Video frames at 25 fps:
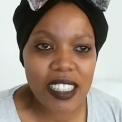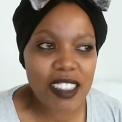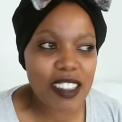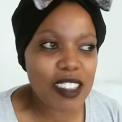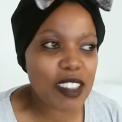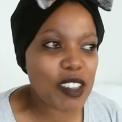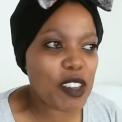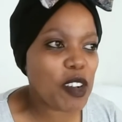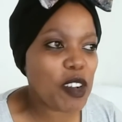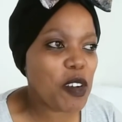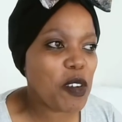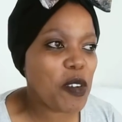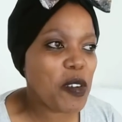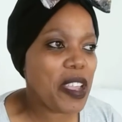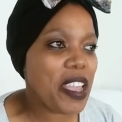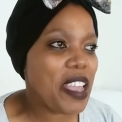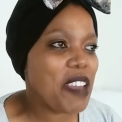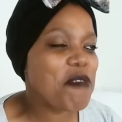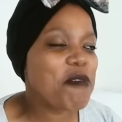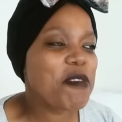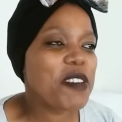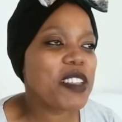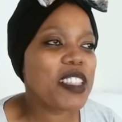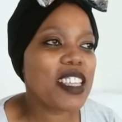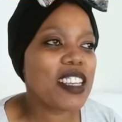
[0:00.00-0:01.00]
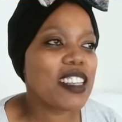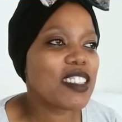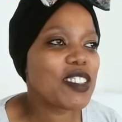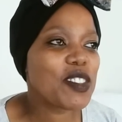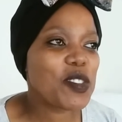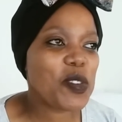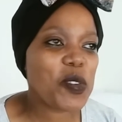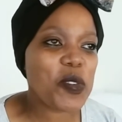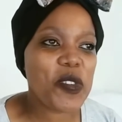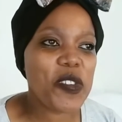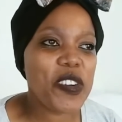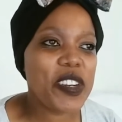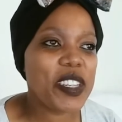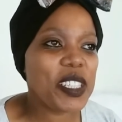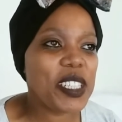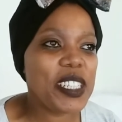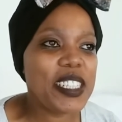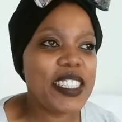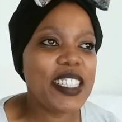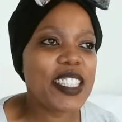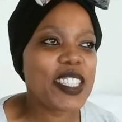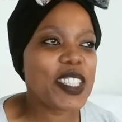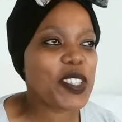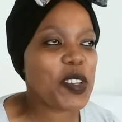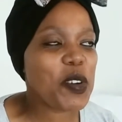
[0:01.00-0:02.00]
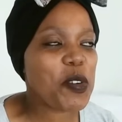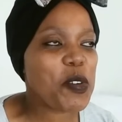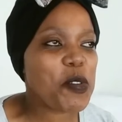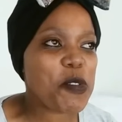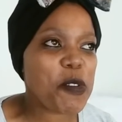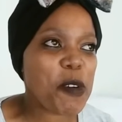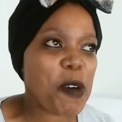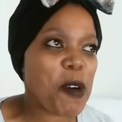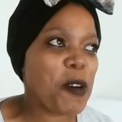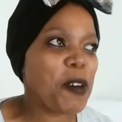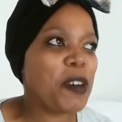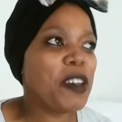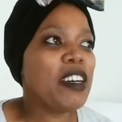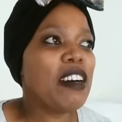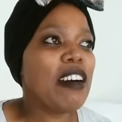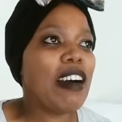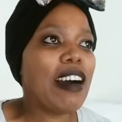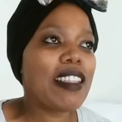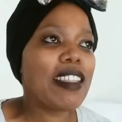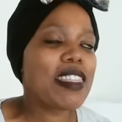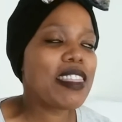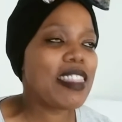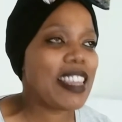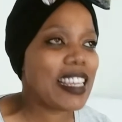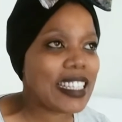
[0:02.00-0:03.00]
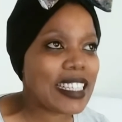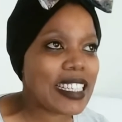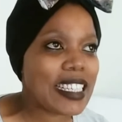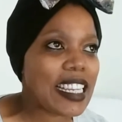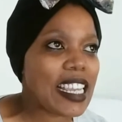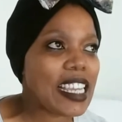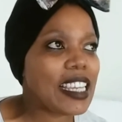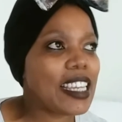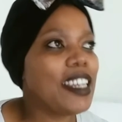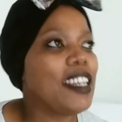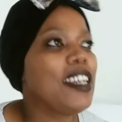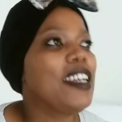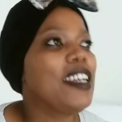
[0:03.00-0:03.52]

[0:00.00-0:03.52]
everything is so real, it's so raw, authentic.